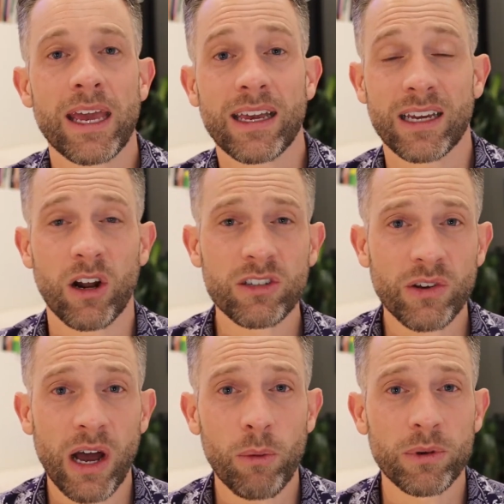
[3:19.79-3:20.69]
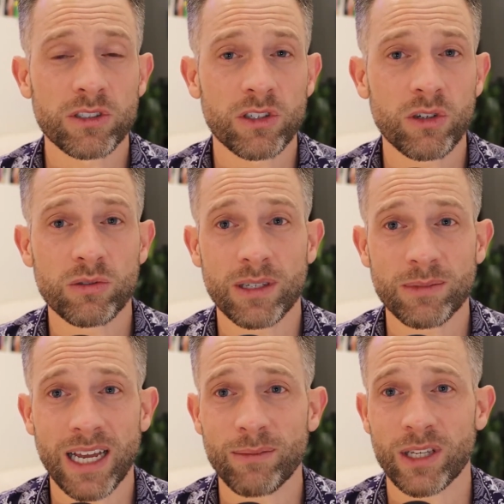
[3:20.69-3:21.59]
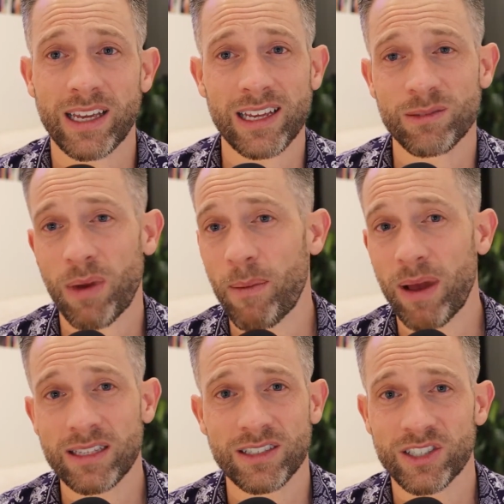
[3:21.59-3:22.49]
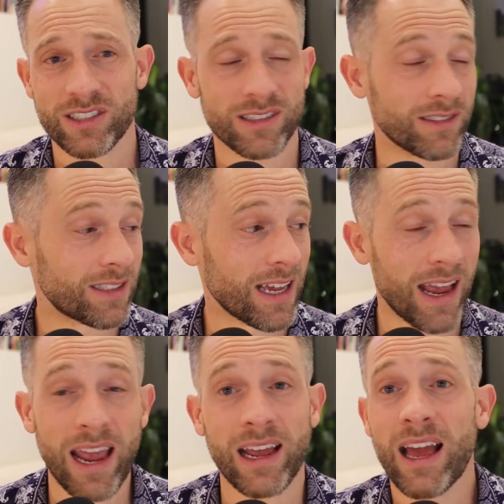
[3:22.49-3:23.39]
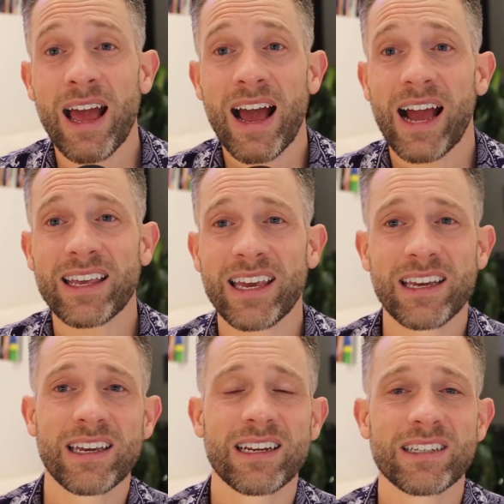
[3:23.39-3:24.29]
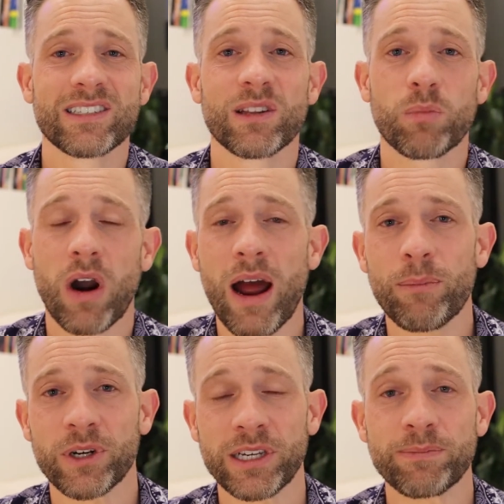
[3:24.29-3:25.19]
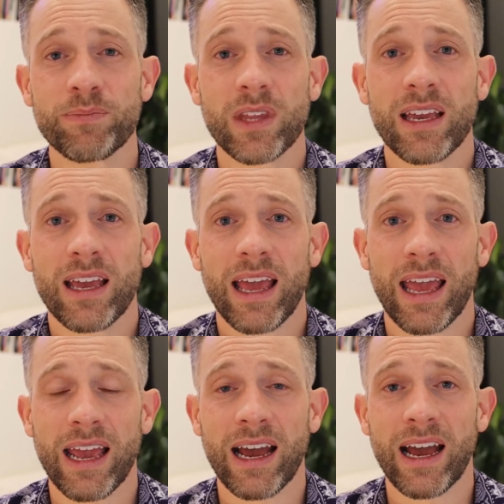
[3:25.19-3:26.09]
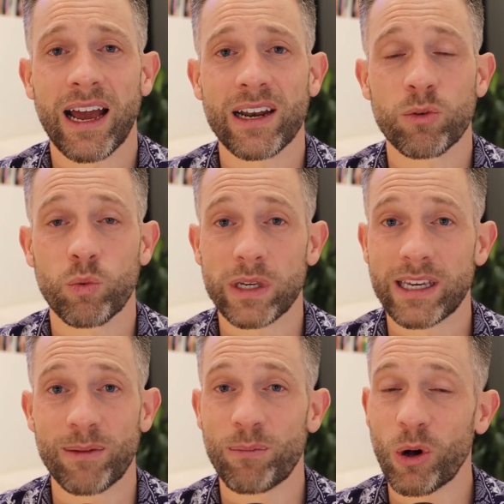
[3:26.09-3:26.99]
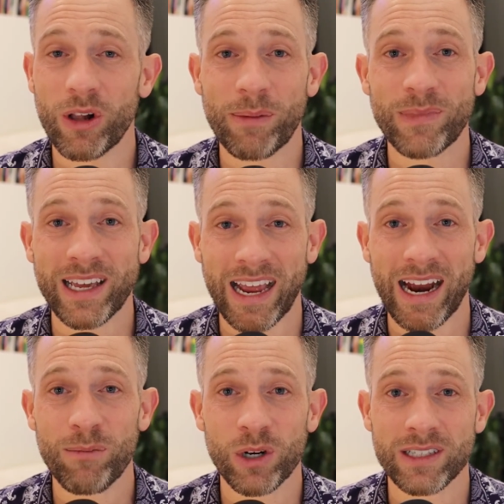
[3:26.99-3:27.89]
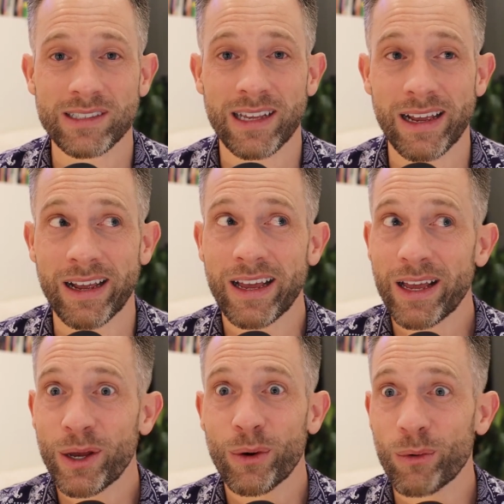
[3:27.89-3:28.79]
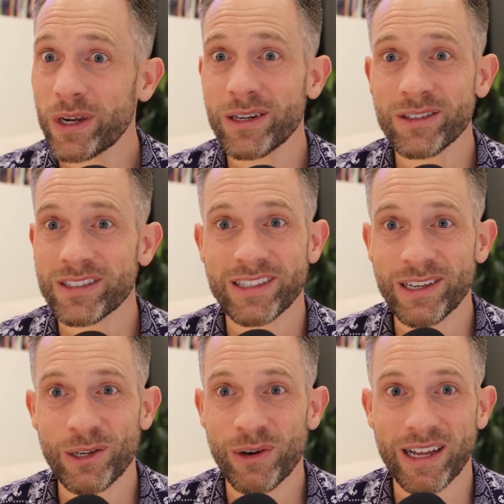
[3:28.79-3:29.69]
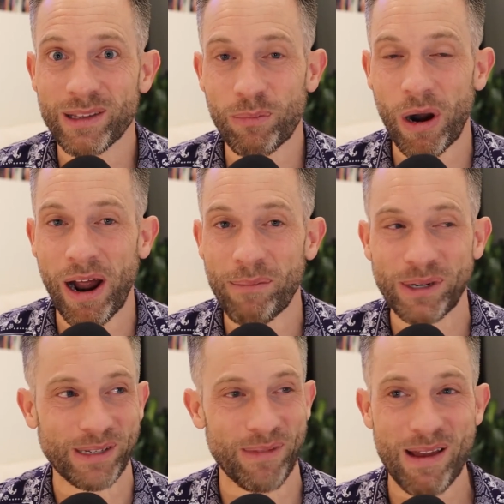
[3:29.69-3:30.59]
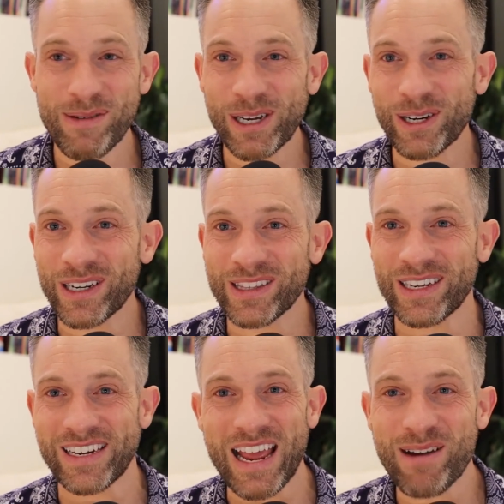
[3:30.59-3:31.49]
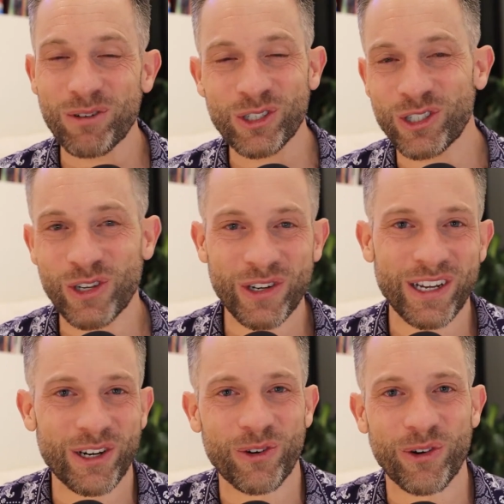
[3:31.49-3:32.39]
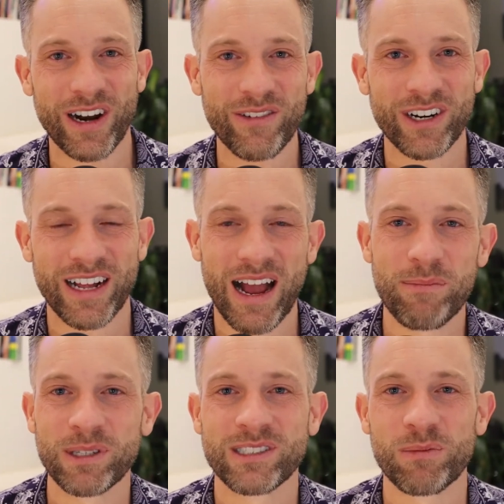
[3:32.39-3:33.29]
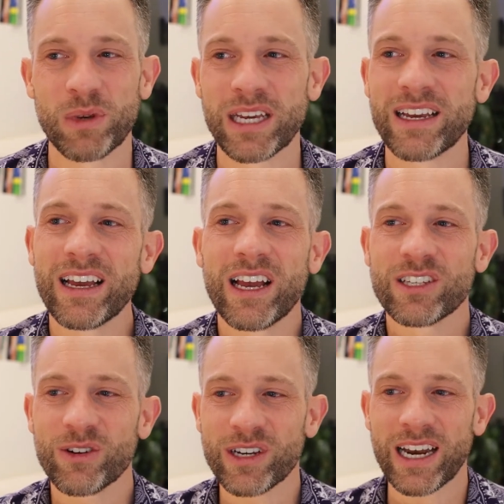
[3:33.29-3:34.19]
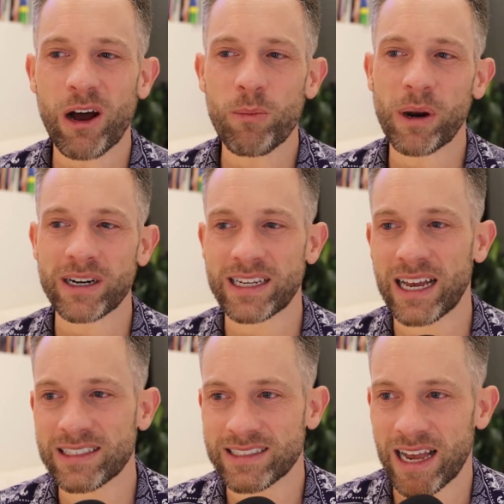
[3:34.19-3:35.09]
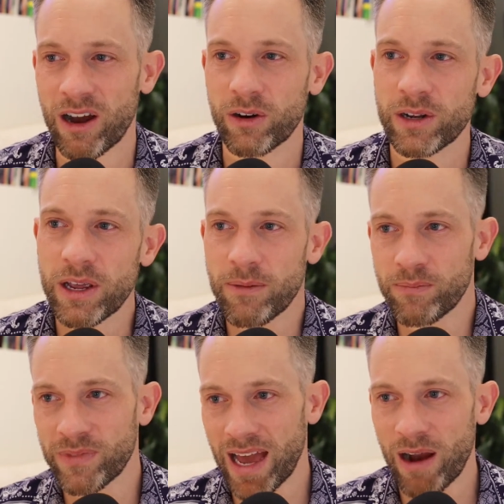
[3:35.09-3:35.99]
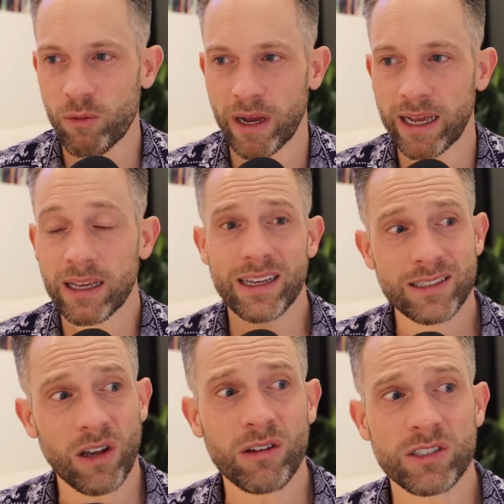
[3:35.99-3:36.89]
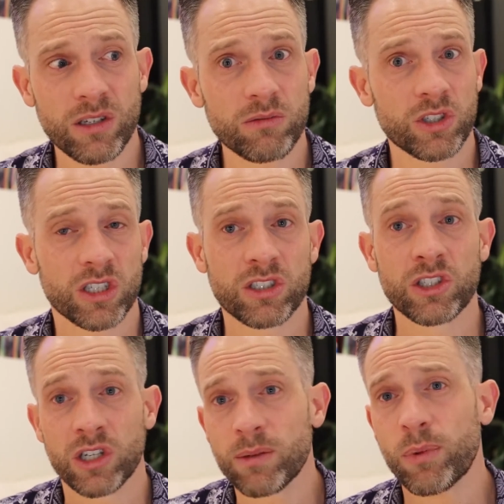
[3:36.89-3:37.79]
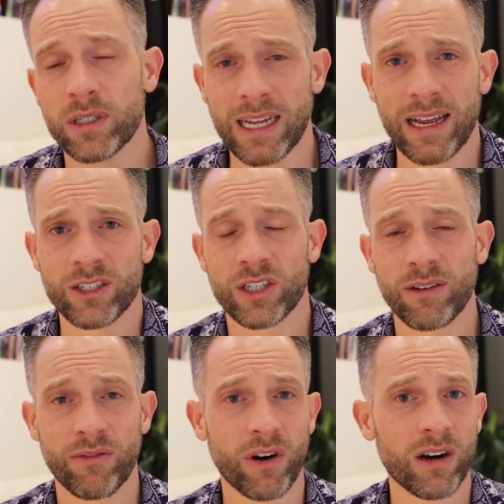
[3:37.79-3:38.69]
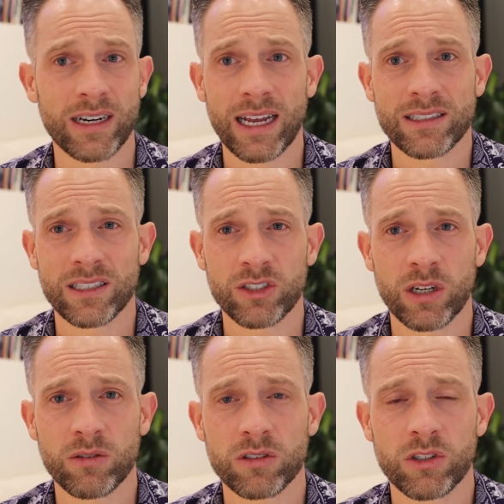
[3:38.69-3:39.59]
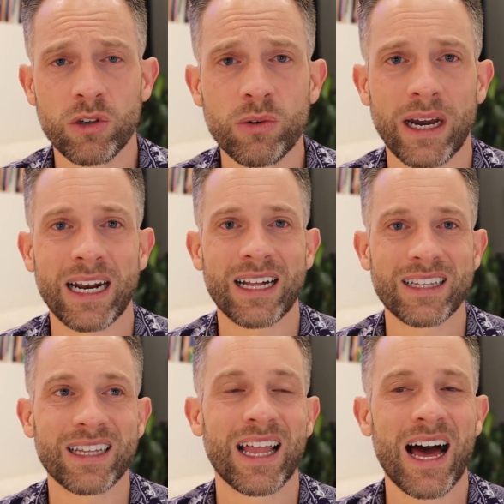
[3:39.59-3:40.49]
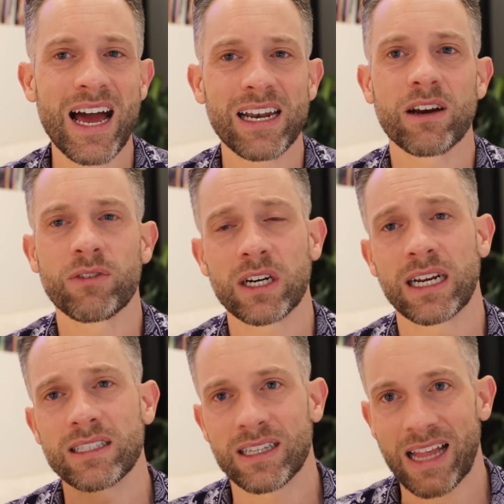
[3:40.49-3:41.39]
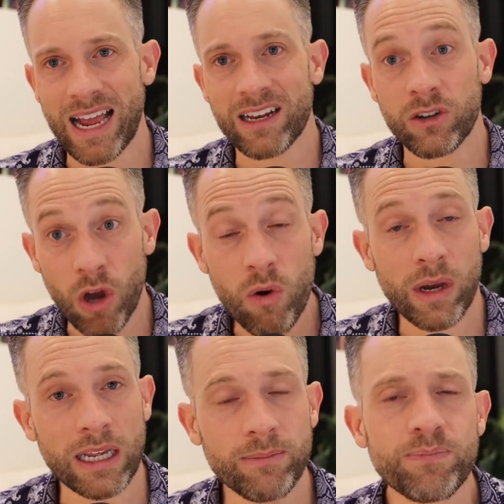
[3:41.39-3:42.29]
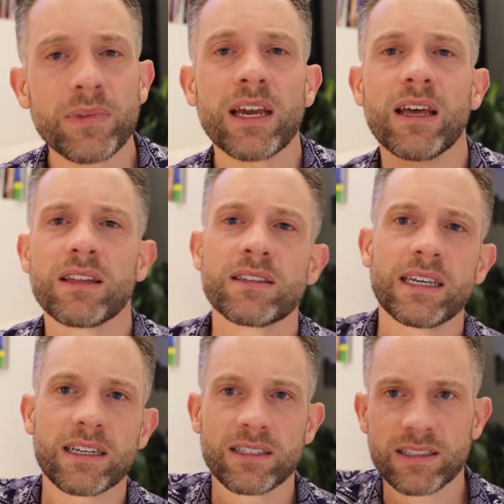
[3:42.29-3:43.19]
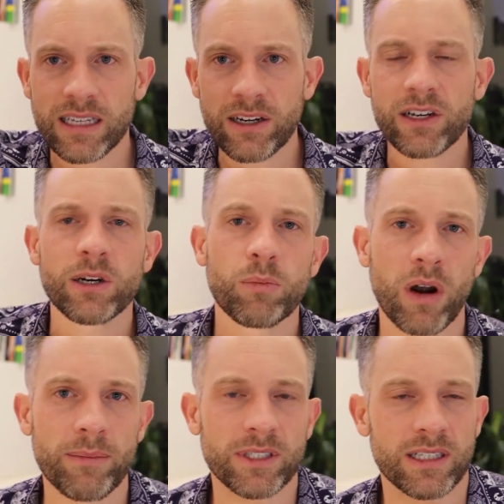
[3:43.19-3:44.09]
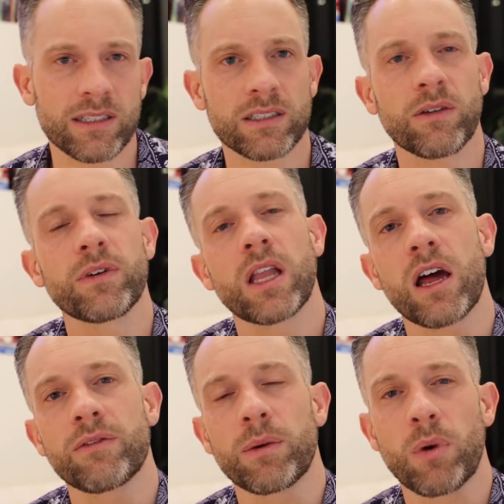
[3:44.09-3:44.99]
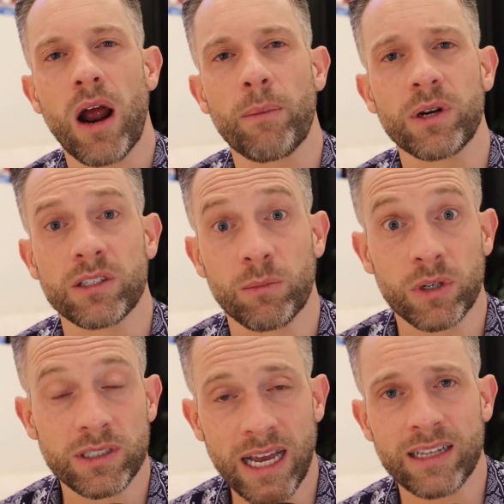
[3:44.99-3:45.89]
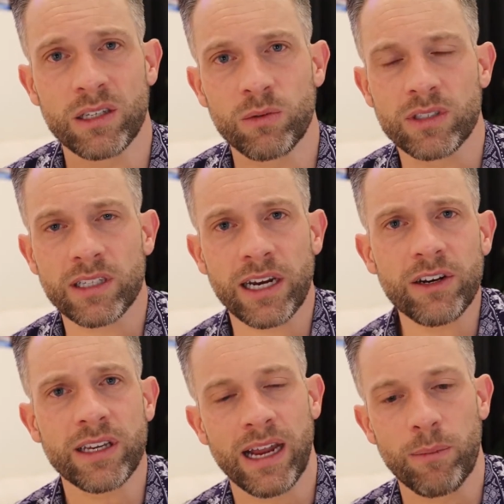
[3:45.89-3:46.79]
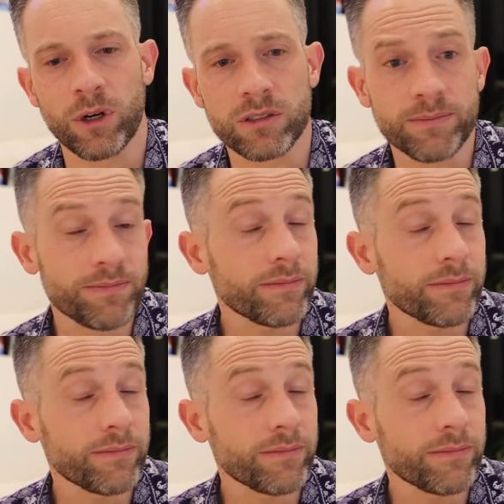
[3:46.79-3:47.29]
It can also help us too. Sometimes a guest might message us and say, Hey, I can't get into the property. And we can pull up the camera and say, we don't see you at the property. Maybe you're at the neighbor's unit or whatever it happens to be. So it can help our guests out that way. It's also just good protection for our guests in general, too. And a lot of our guests like knowing that the exterior premises of a lot of our properties are protected with security cameras.